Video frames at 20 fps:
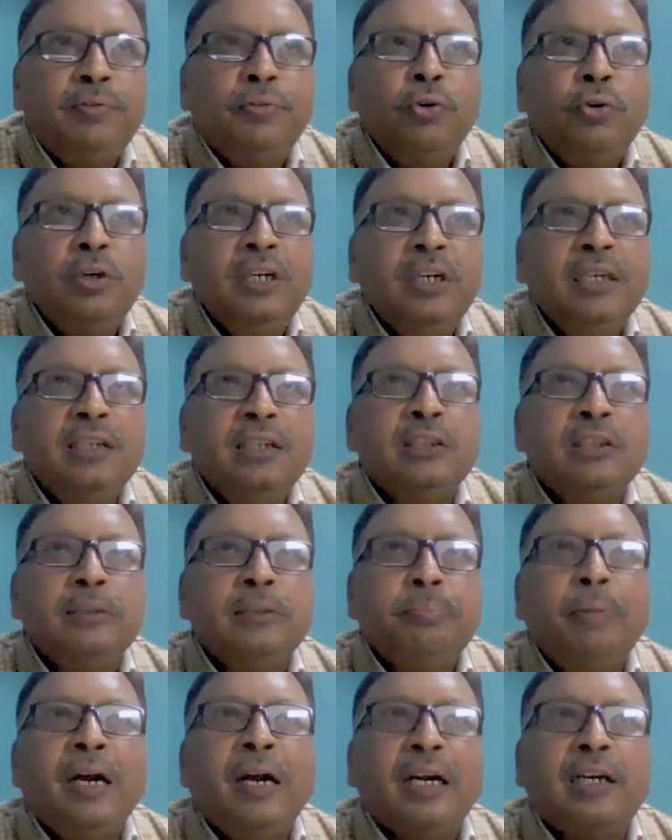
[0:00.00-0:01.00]
4
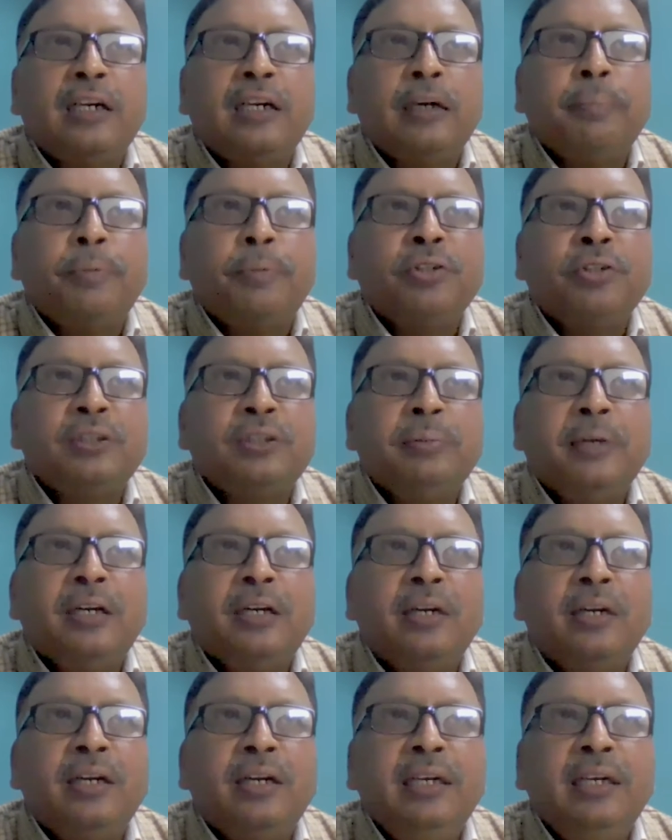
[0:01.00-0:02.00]
years back
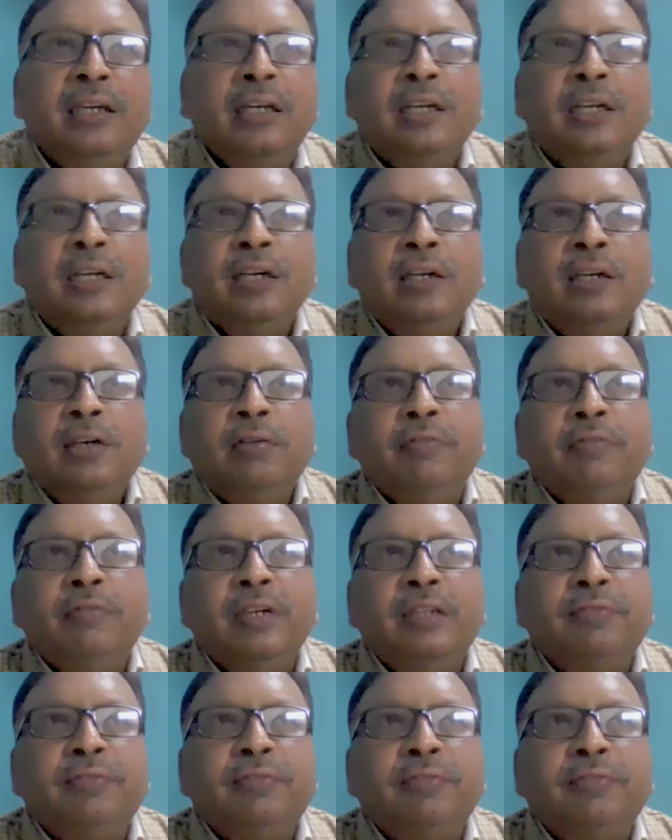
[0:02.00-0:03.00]
approximately
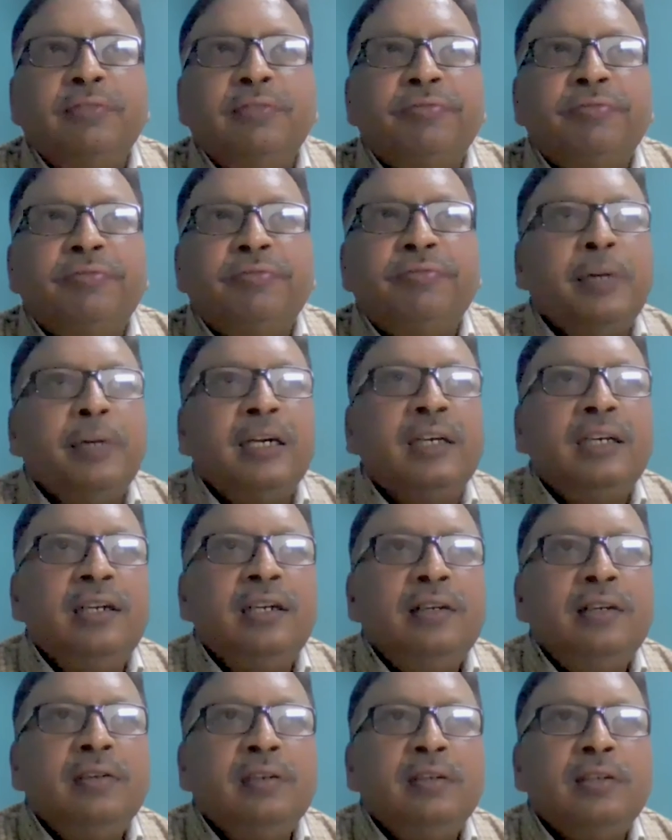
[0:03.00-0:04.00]
with PHYTEC
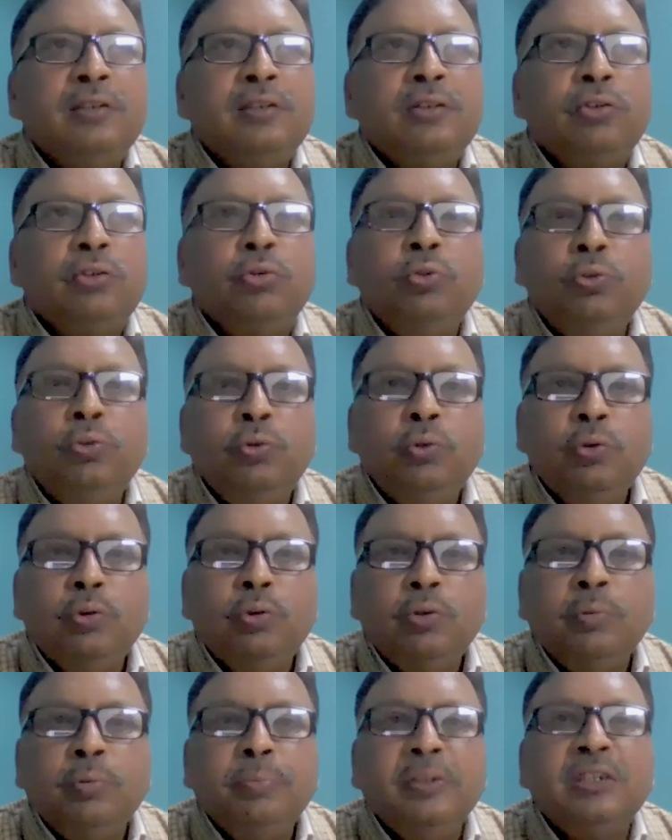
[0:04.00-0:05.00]
Embedded through
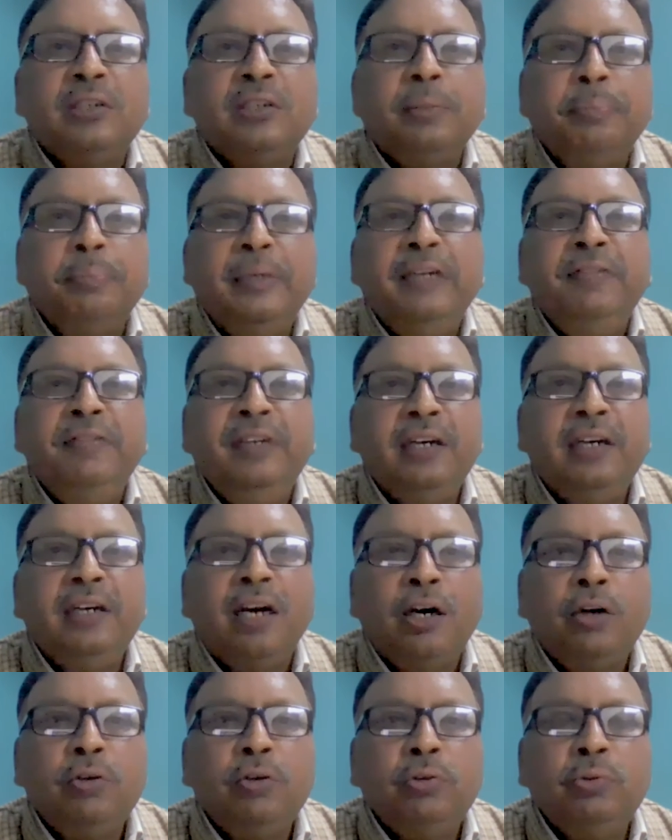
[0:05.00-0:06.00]
Mr. B.V.
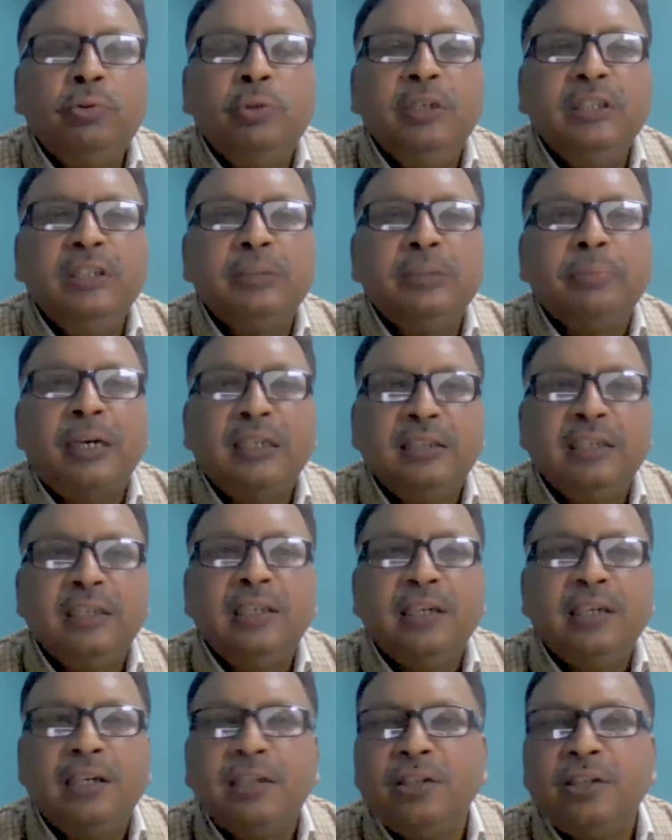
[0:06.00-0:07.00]
Rao, who is
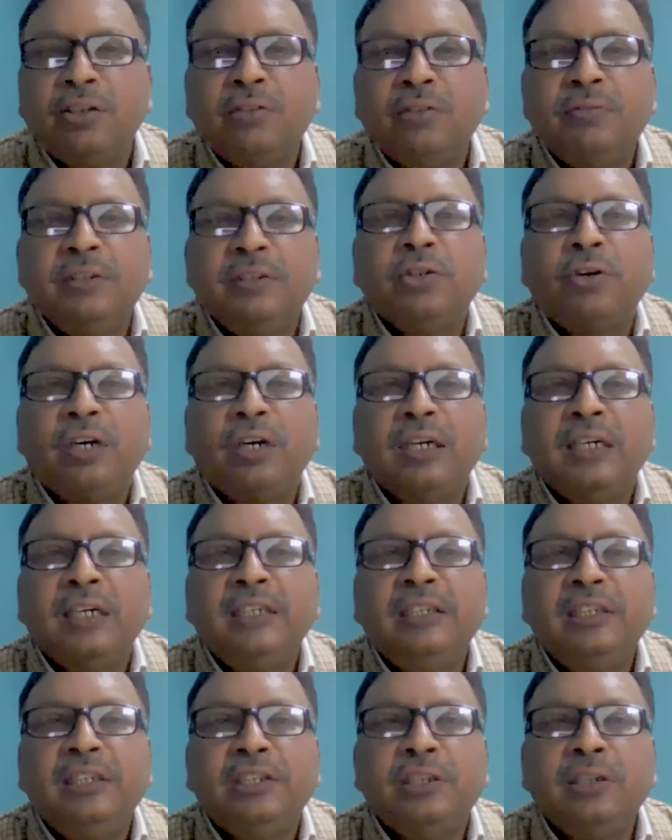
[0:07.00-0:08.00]
managing director of this
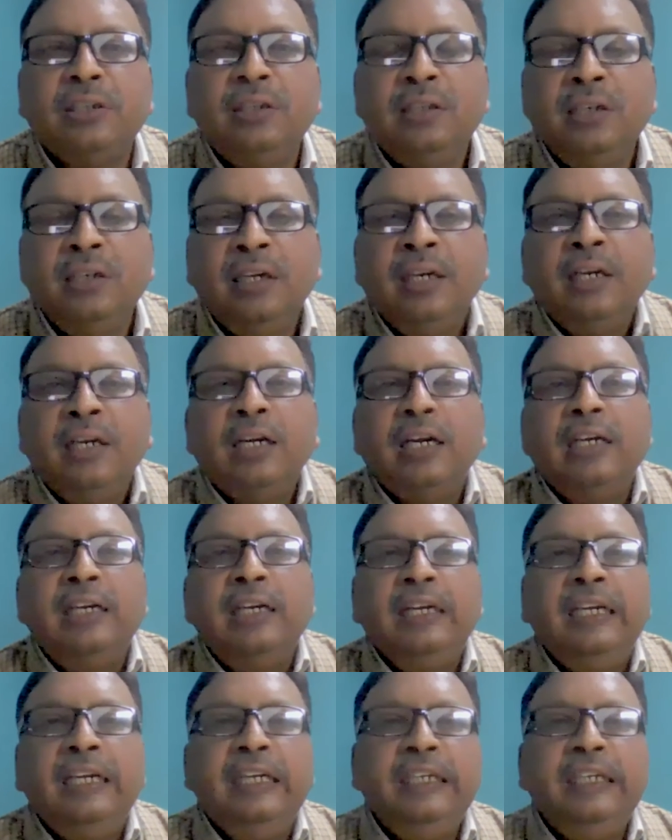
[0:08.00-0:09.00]
organization,
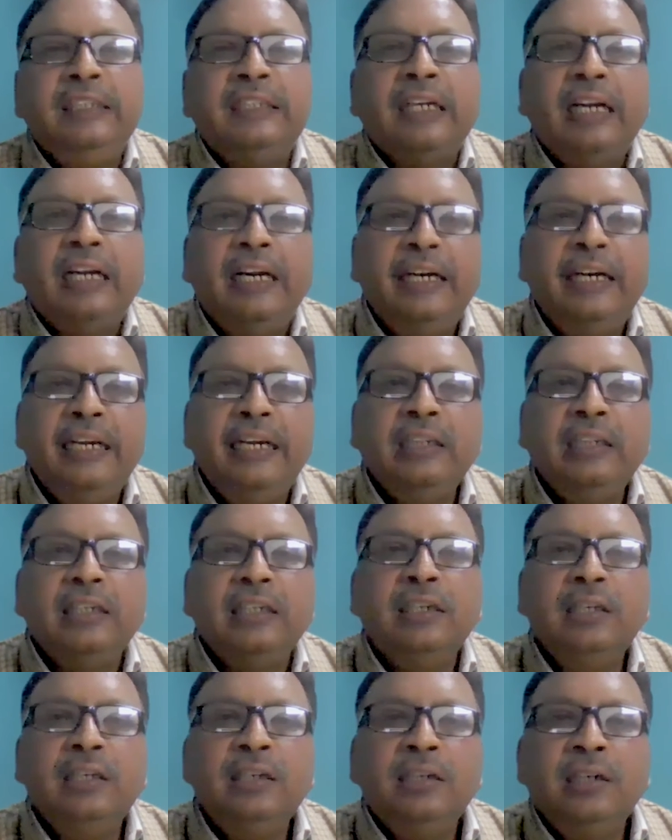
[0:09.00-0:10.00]
and he's heading
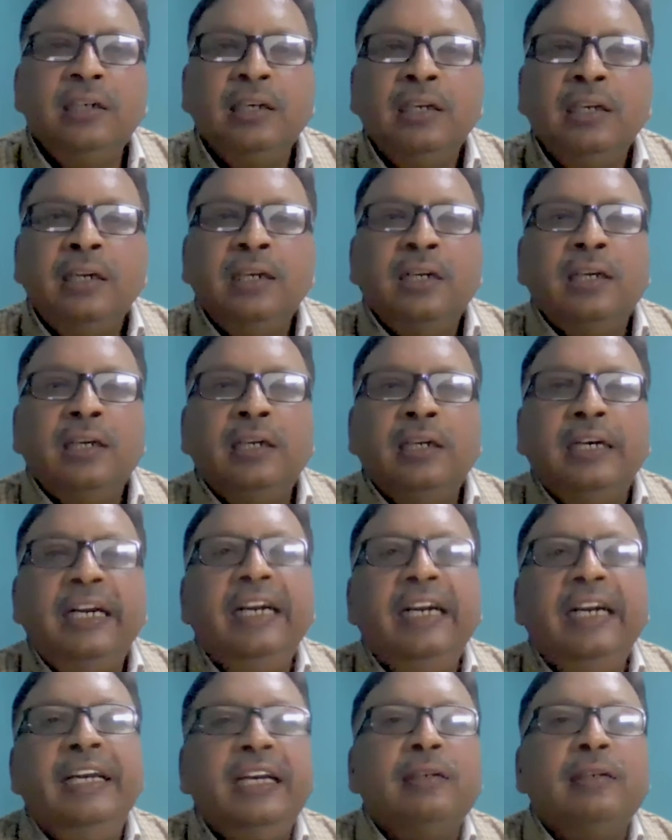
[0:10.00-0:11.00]
the
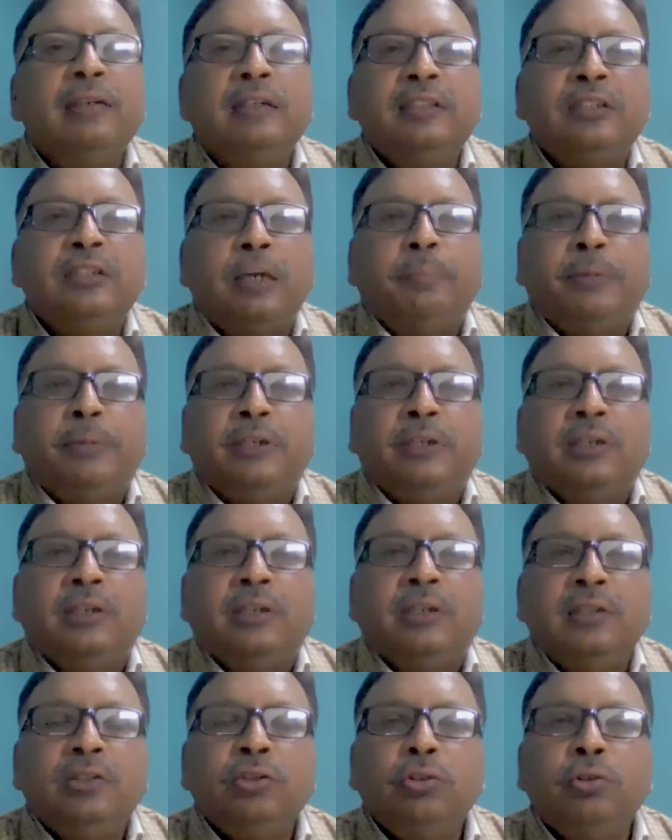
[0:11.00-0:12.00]
India chapter.
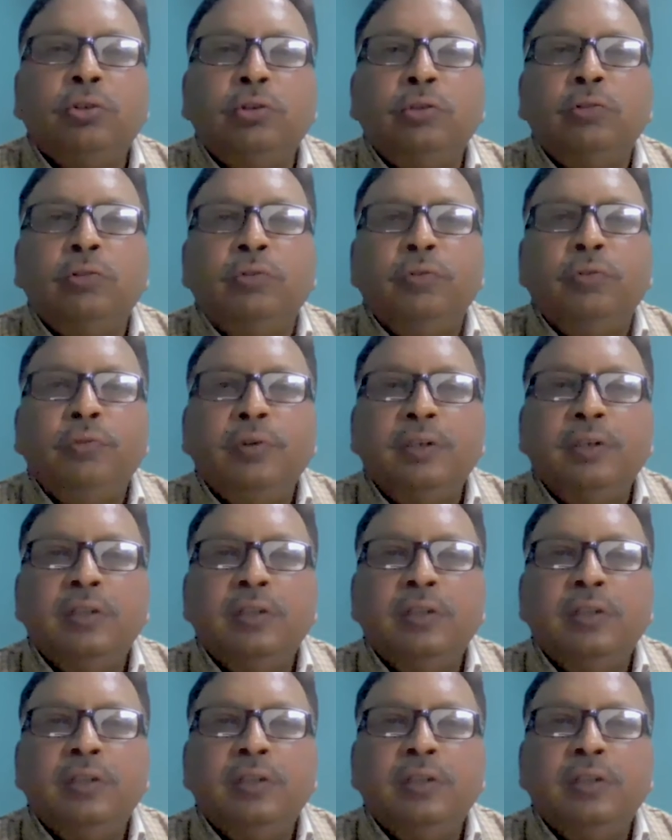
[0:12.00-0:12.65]
So